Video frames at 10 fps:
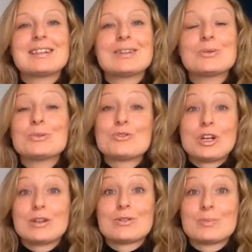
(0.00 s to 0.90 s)
don't
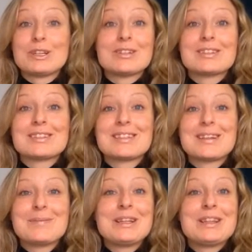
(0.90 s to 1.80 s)
judge, because
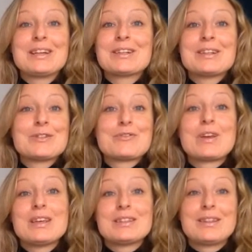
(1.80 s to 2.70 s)
they're in a
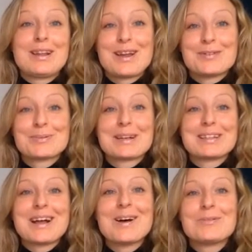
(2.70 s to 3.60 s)
phase in their lives
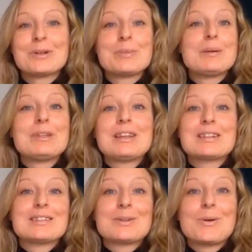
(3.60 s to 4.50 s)
right now where maybe
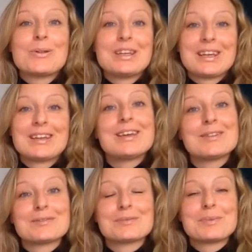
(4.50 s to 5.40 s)
that's all they can
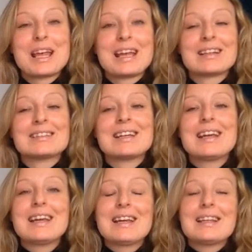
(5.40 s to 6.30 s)
give, and
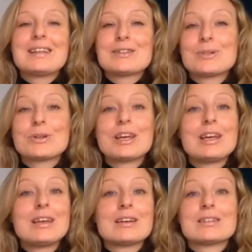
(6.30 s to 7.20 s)
that's
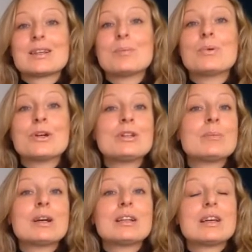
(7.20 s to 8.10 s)
okay. At some point they
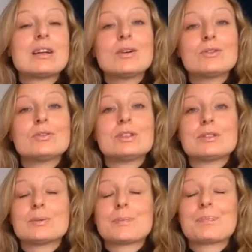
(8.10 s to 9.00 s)
might get out of
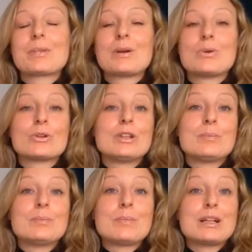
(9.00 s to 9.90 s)
it, or
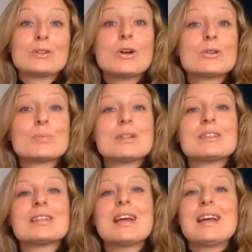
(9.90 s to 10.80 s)
they might not,
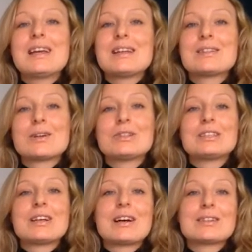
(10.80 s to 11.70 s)
but it's our
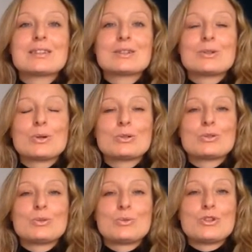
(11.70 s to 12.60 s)
task not
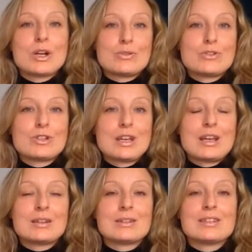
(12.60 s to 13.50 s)
to judge,
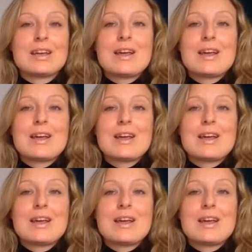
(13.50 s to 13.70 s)
and